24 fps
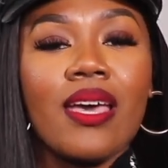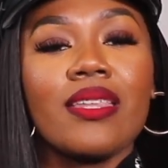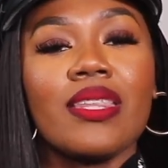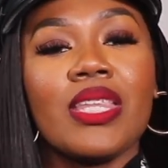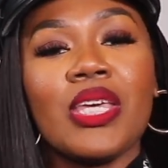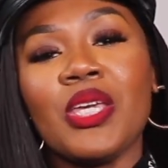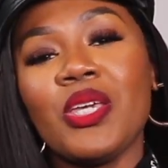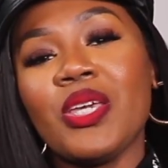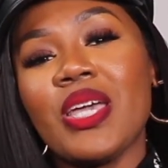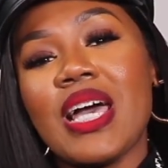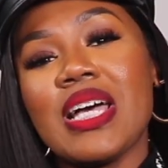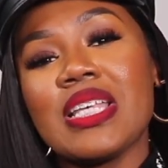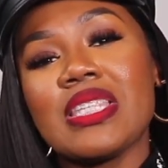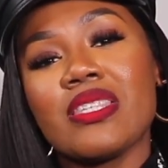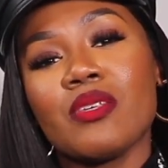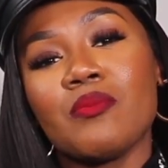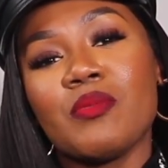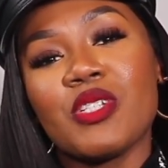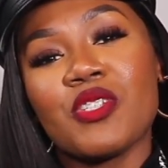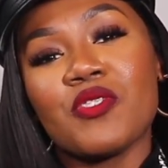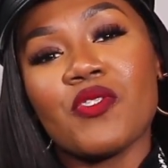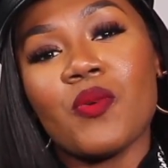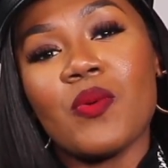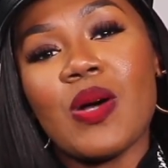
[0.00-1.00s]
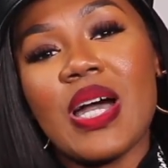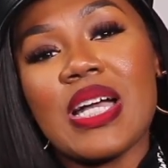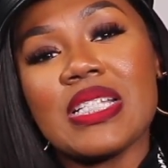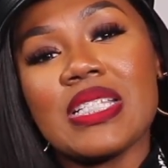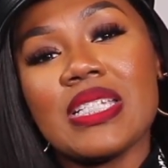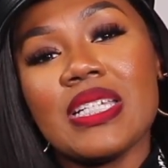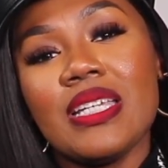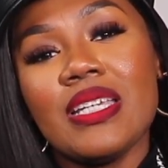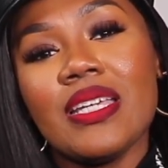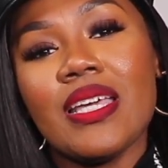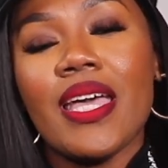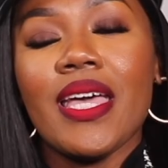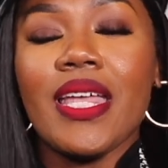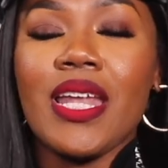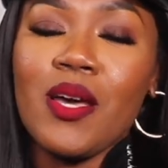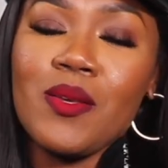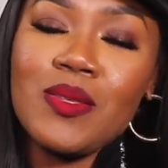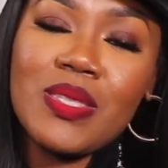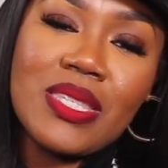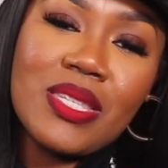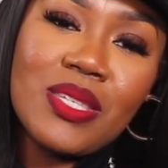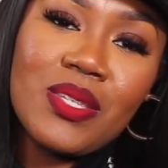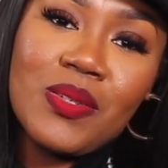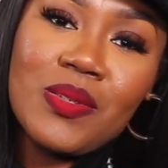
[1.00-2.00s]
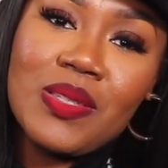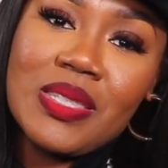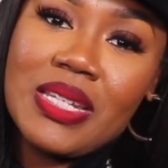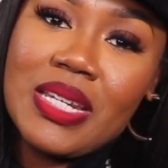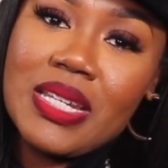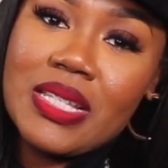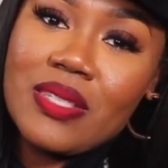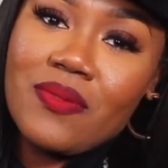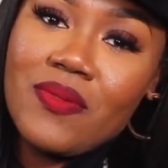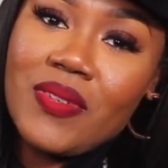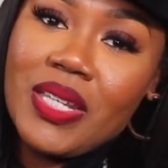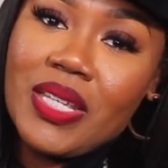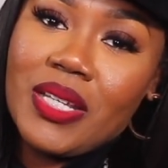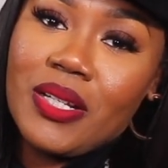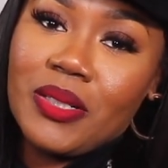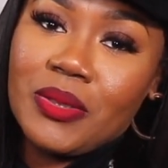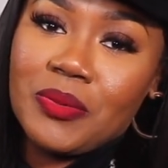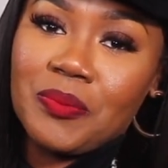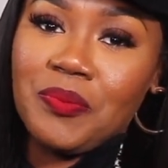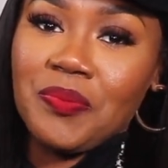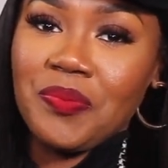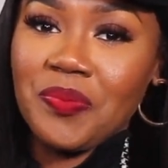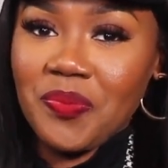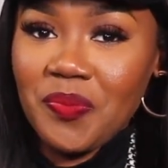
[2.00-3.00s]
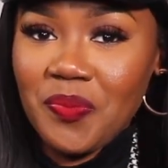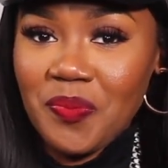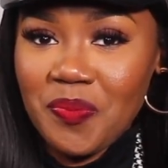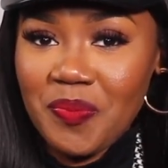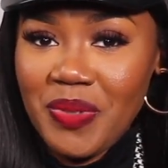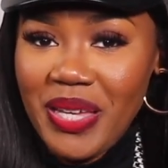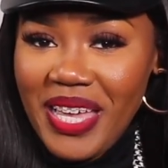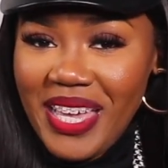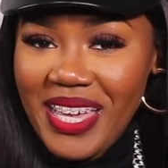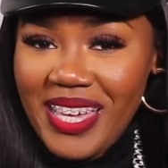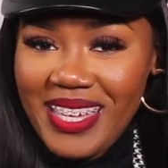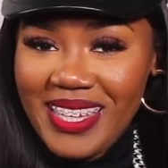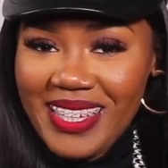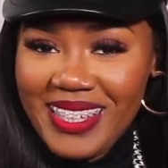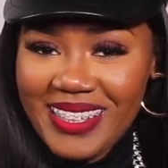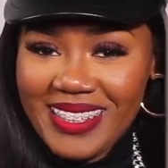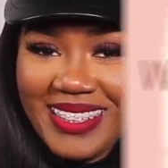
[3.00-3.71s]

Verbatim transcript: Thank you guys so much for watching, and I'll see you in the next video. Bye.